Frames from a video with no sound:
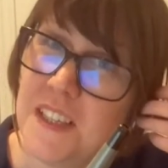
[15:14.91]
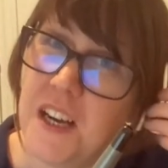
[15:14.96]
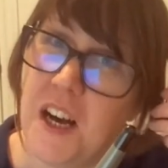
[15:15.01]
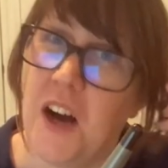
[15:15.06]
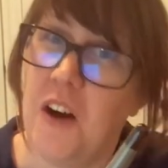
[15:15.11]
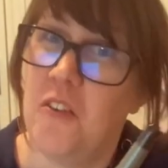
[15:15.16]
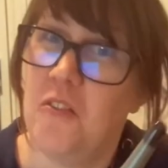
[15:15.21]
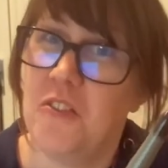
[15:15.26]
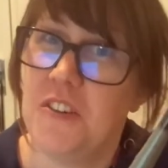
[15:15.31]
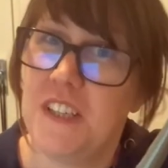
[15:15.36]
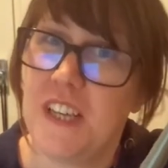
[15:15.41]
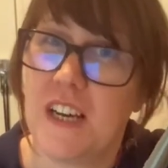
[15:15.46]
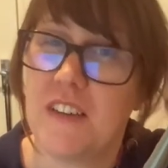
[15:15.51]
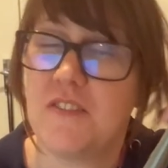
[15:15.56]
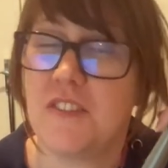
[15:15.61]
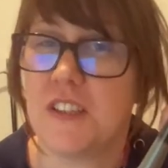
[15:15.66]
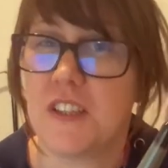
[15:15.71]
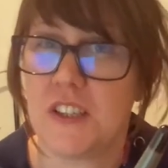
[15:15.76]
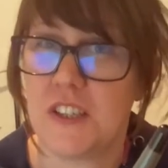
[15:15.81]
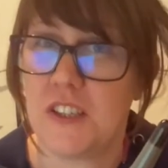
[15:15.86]
I wouldn't have
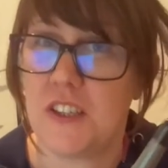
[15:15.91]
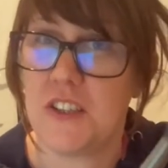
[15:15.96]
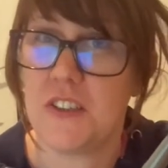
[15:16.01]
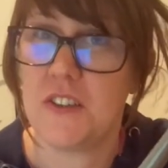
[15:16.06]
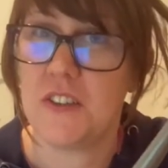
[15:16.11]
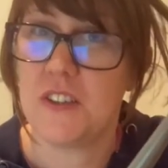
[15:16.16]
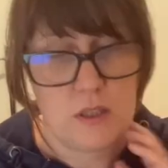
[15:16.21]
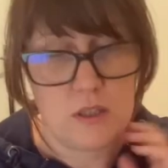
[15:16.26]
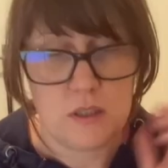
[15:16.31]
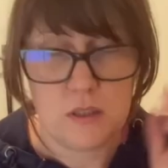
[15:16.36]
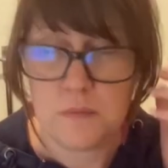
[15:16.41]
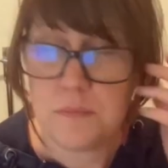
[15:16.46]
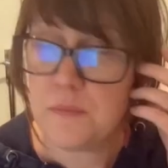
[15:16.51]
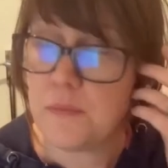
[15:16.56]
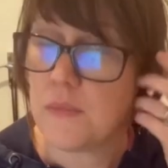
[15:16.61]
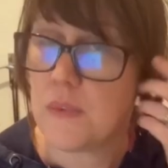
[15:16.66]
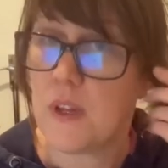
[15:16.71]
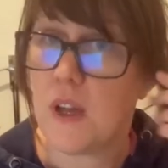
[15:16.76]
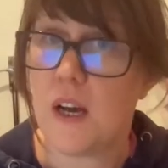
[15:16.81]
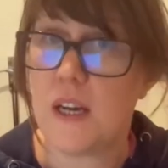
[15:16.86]
a clue.
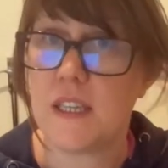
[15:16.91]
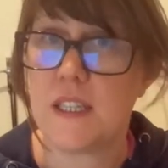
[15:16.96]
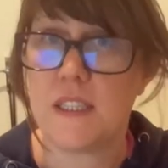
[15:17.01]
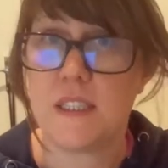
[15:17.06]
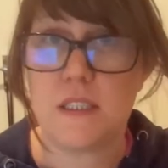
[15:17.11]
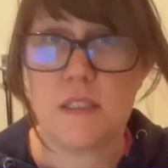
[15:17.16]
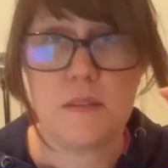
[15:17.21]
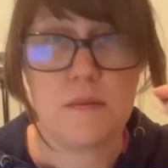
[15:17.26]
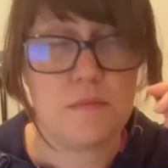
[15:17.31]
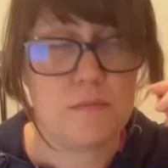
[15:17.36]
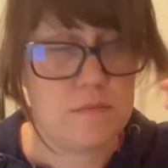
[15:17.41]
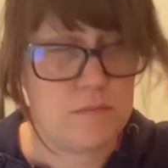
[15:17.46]
I can...